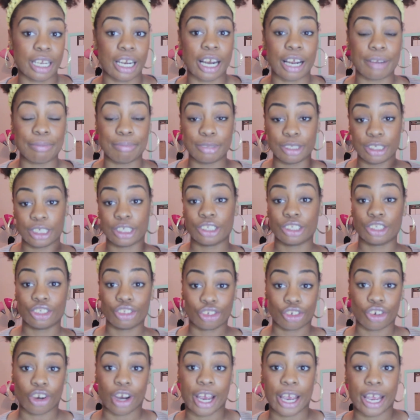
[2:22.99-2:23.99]
that I'm just
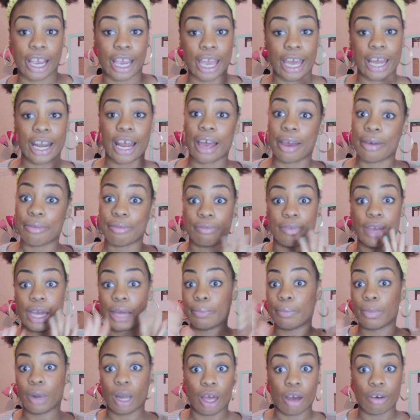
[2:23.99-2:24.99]
trying and I'm
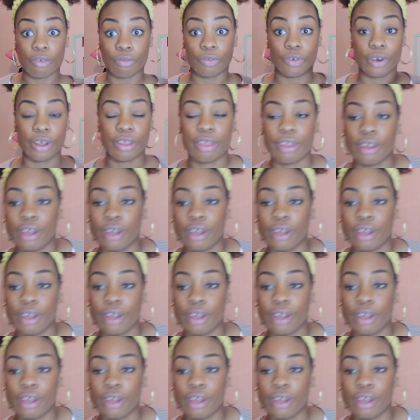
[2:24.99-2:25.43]
in love with.